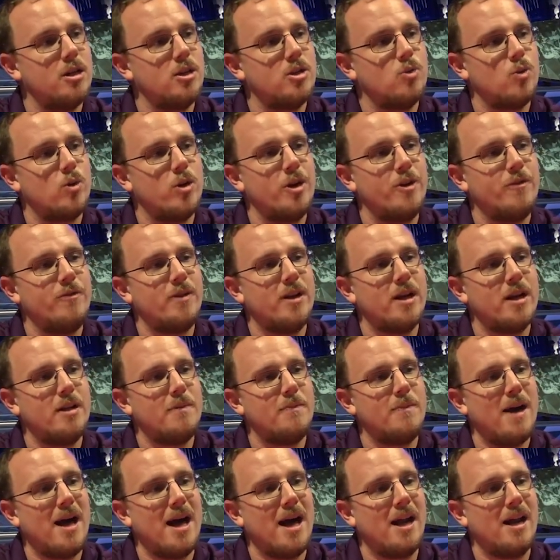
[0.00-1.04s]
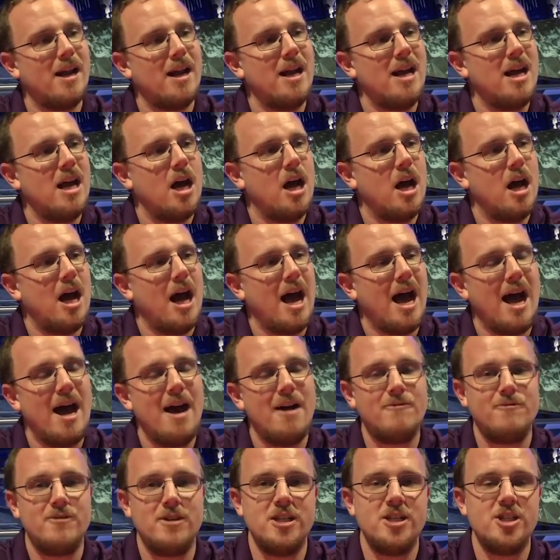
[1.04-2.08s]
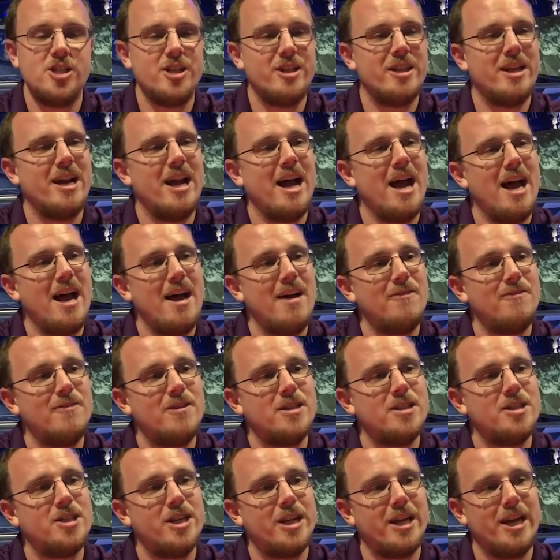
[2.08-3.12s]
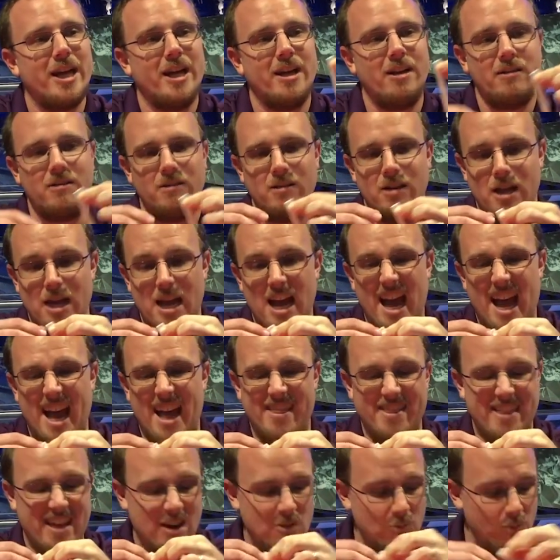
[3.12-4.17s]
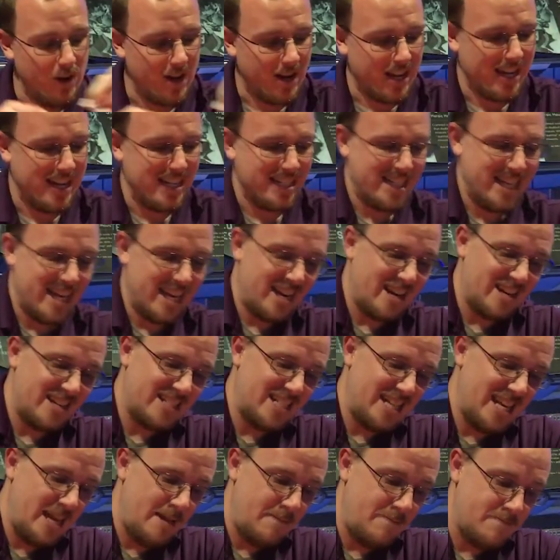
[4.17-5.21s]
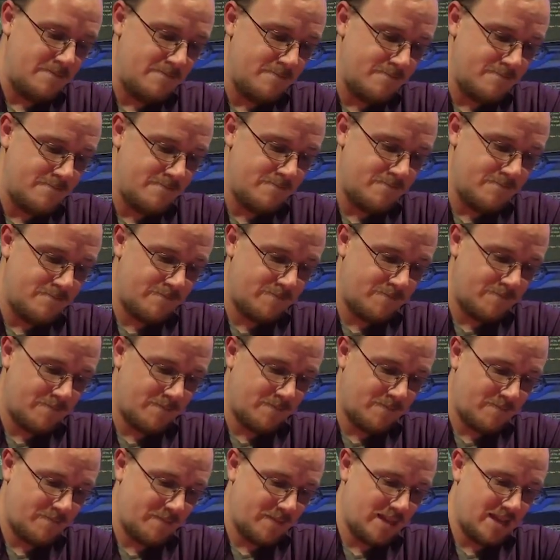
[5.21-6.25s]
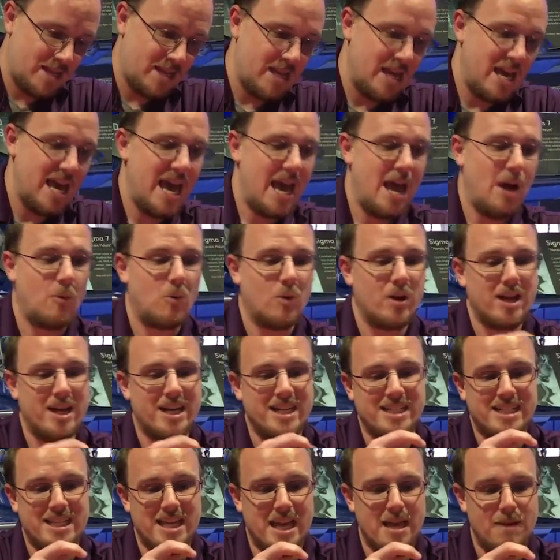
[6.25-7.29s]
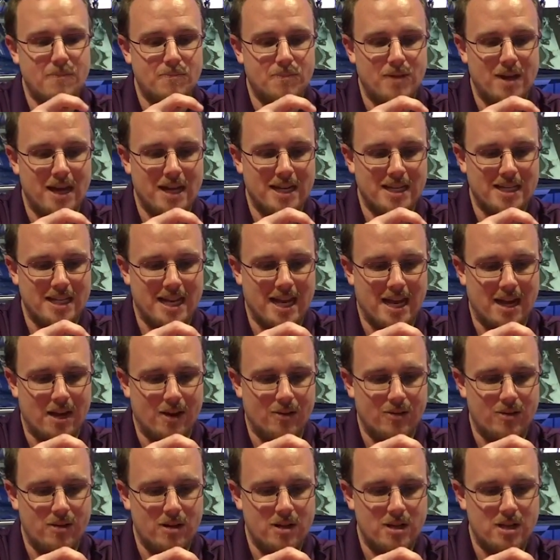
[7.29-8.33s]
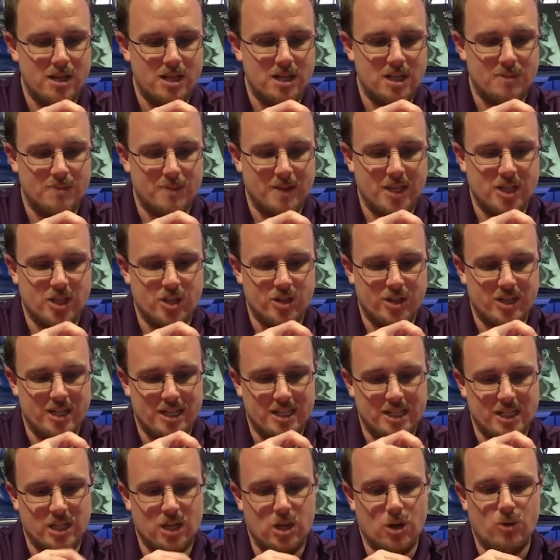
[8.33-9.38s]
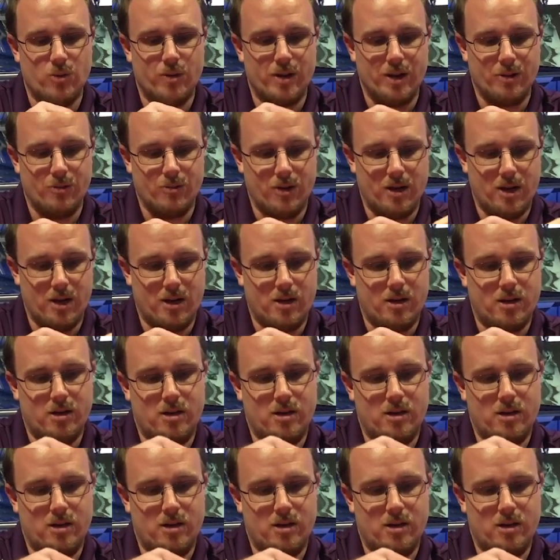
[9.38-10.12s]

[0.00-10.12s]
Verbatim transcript: to where you've done about a half inch and then a half inch again. And then we're gonna take our tape and we're gonna tape that down to make sure it doesn't go anywhere.